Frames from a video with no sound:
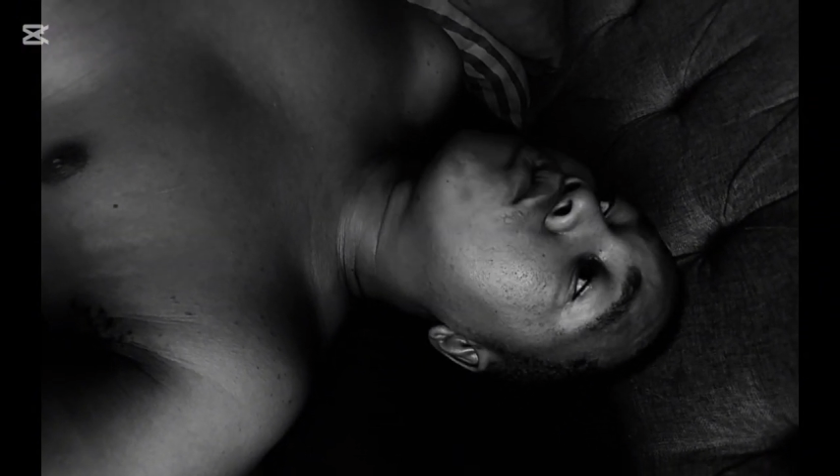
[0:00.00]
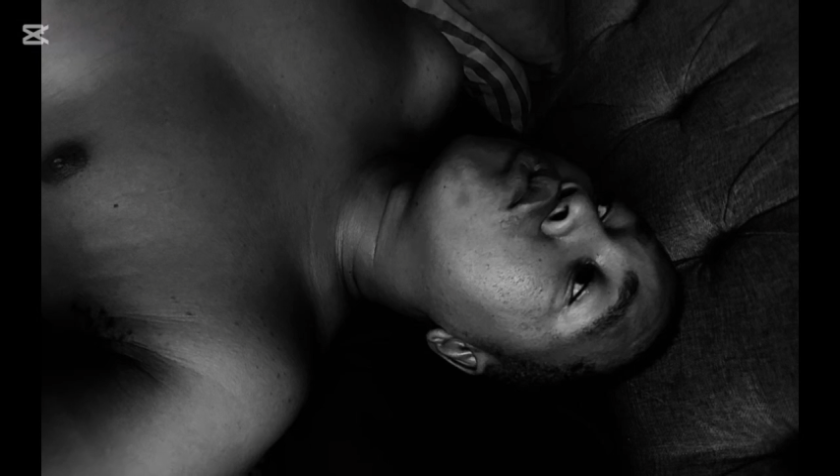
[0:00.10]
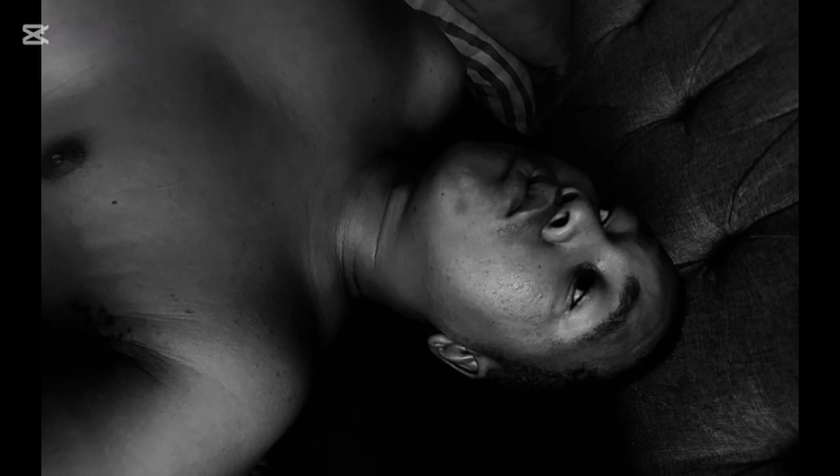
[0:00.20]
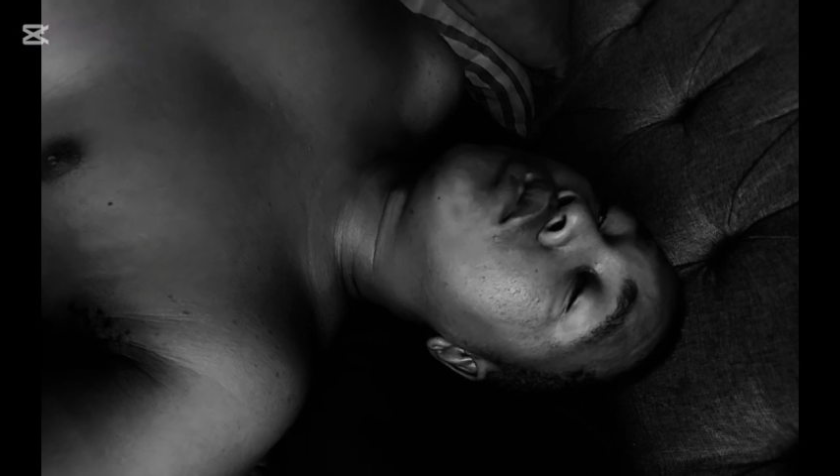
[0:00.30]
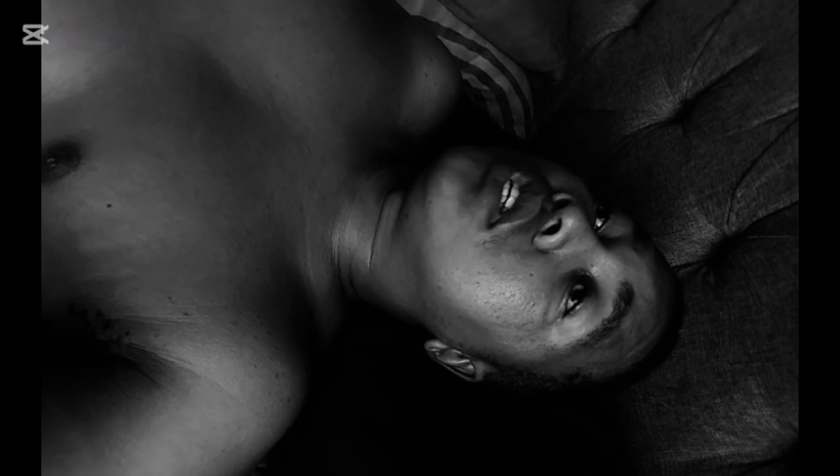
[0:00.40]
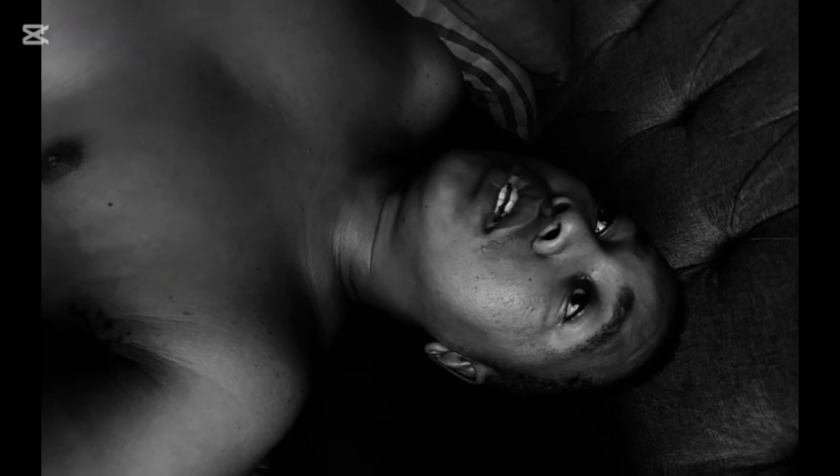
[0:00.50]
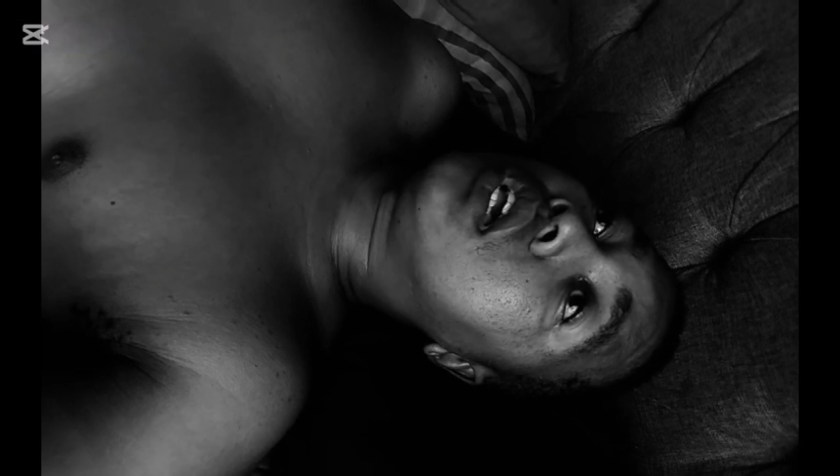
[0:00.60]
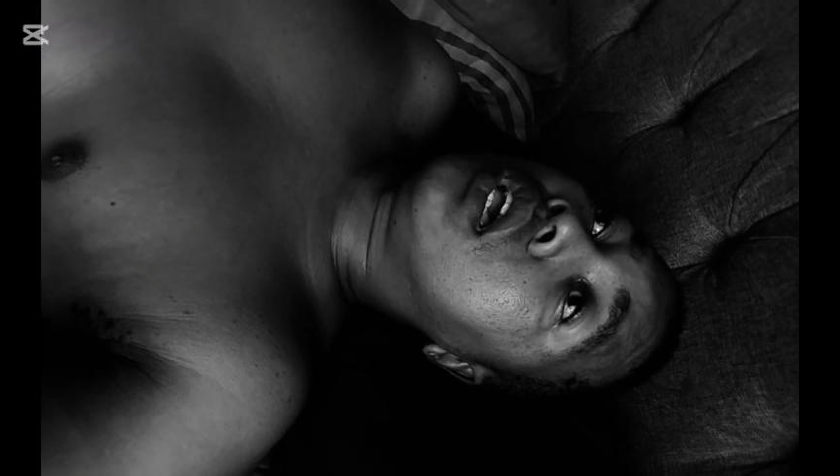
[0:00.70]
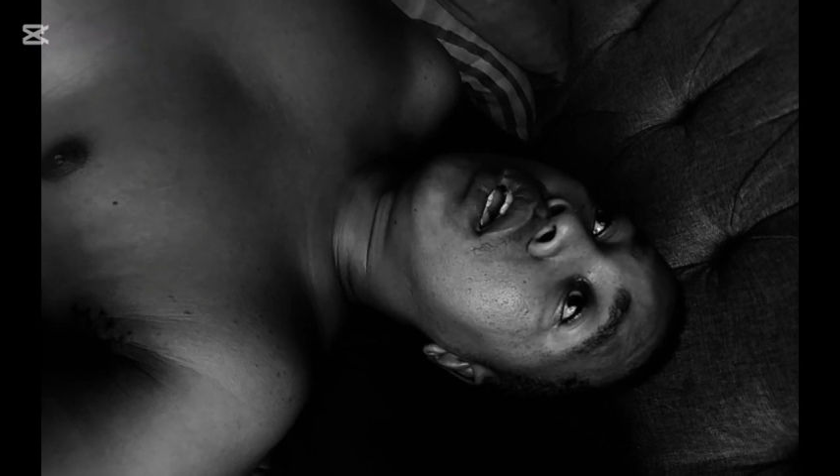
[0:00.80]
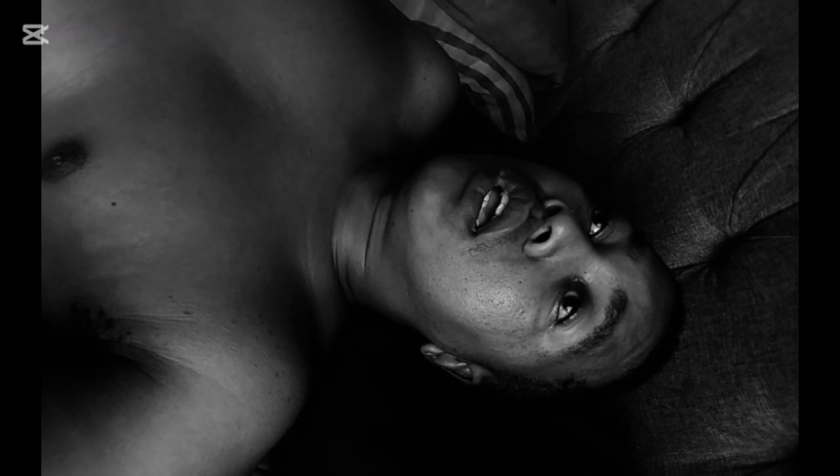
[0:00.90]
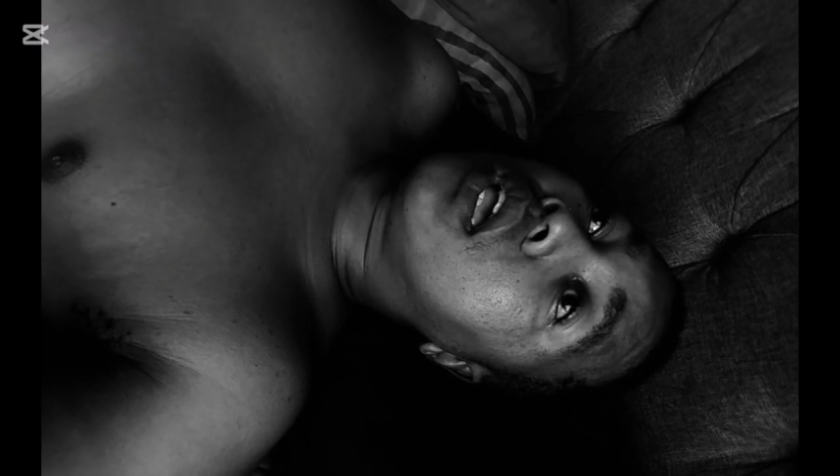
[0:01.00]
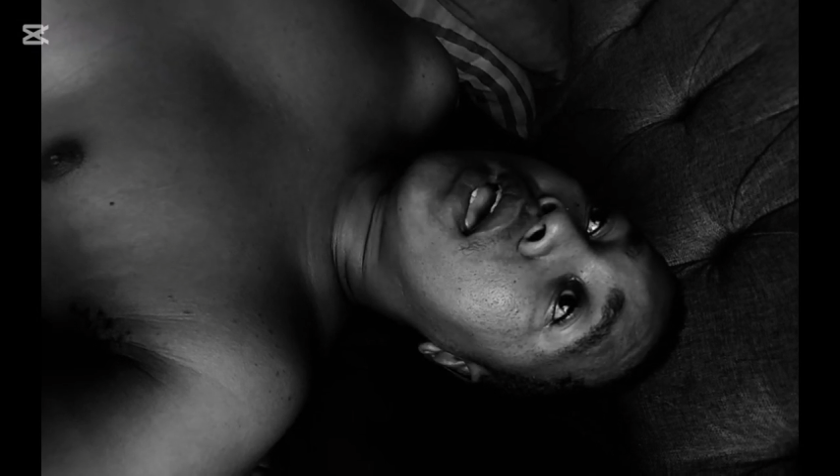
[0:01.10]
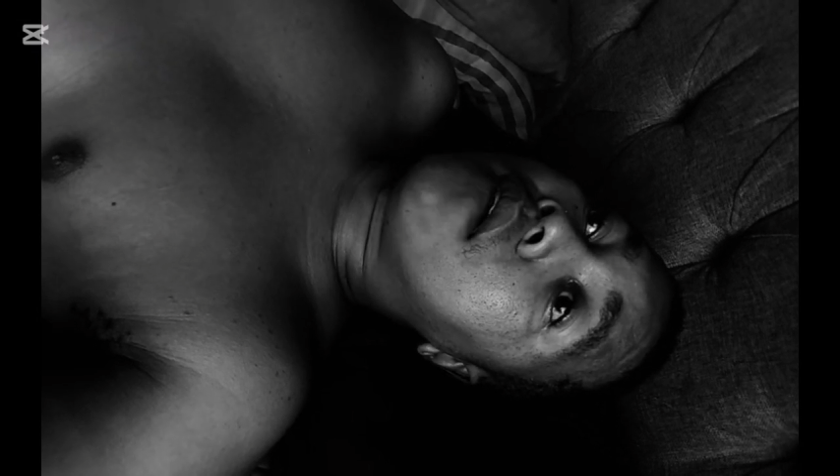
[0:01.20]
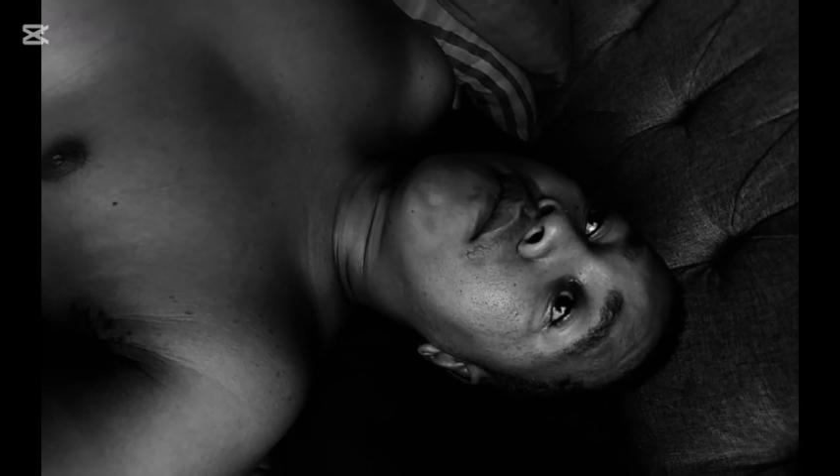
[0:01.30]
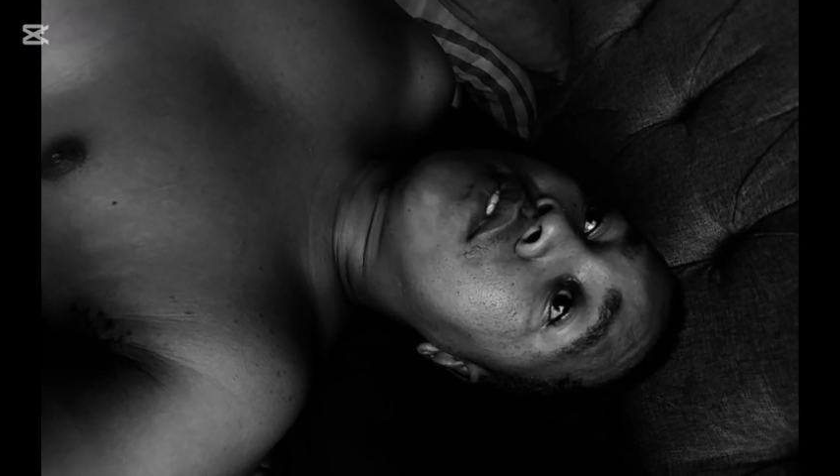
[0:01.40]
out to go to
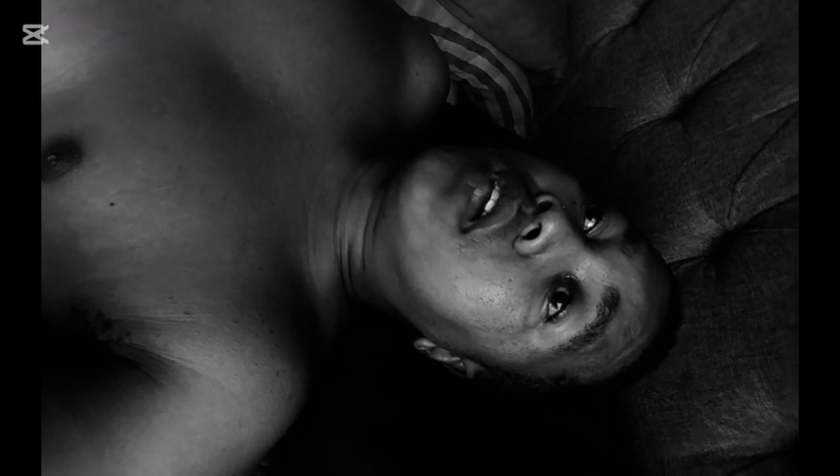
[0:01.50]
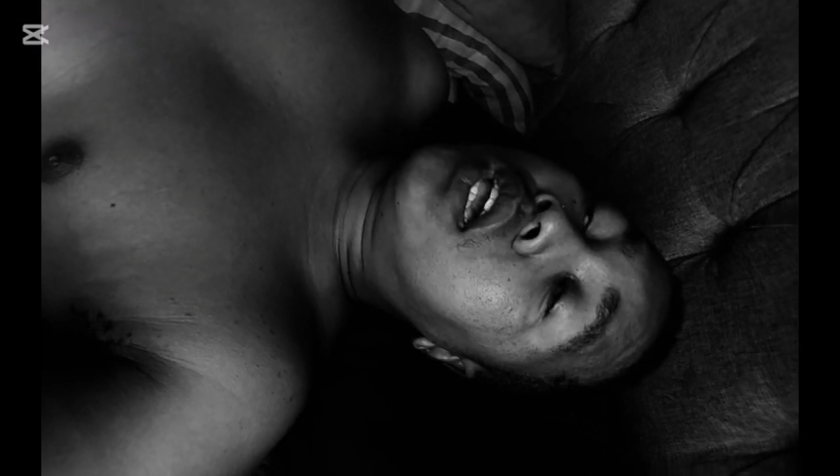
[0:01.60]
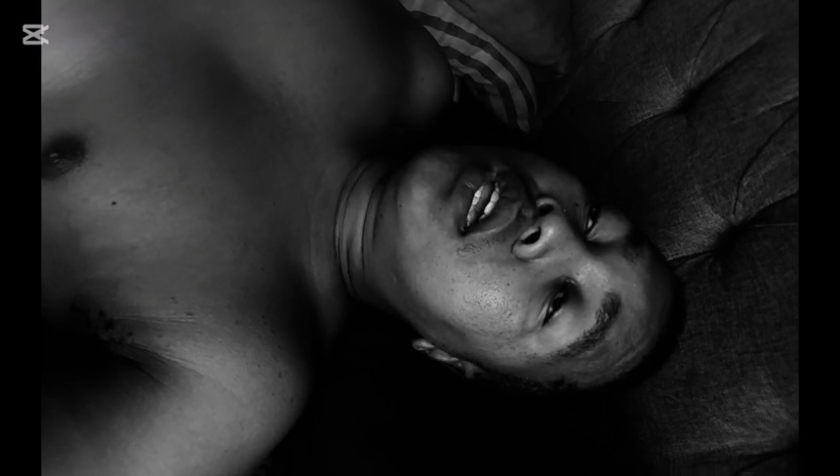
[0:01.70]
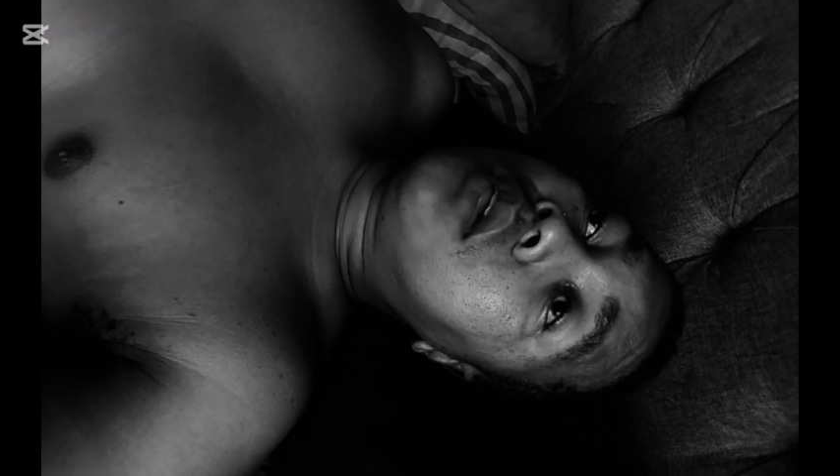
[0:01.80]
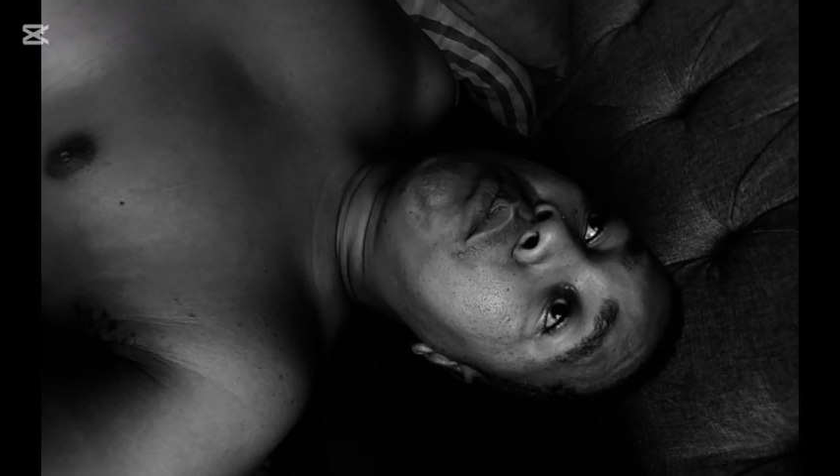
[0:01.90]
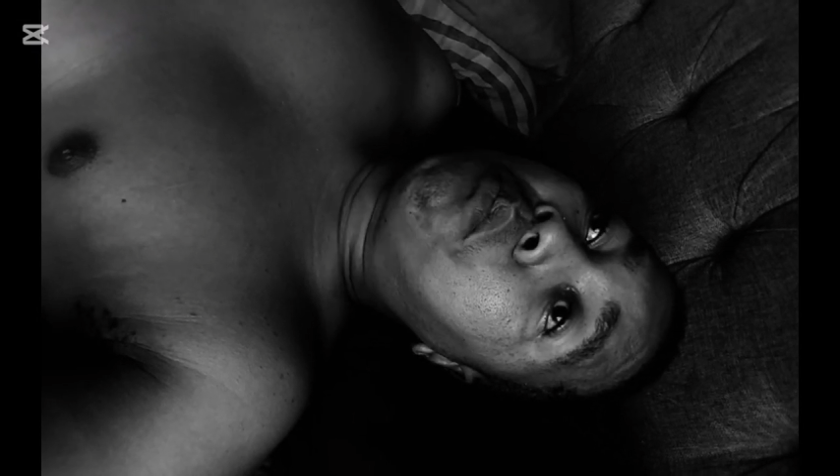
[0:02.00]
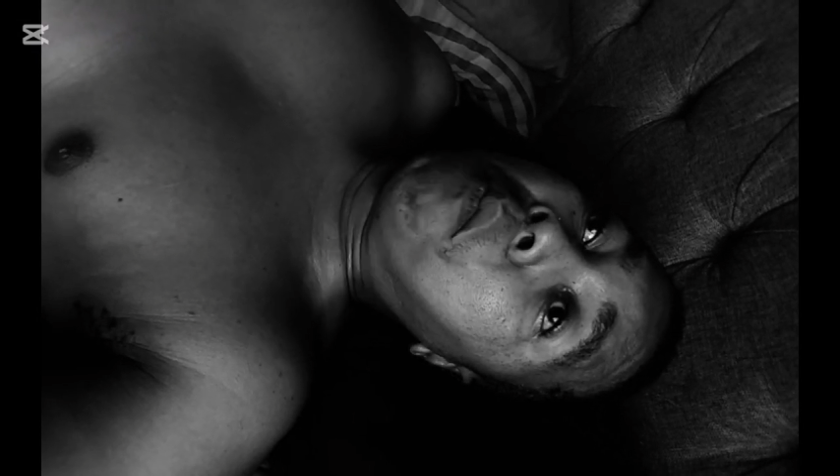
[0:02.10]
have they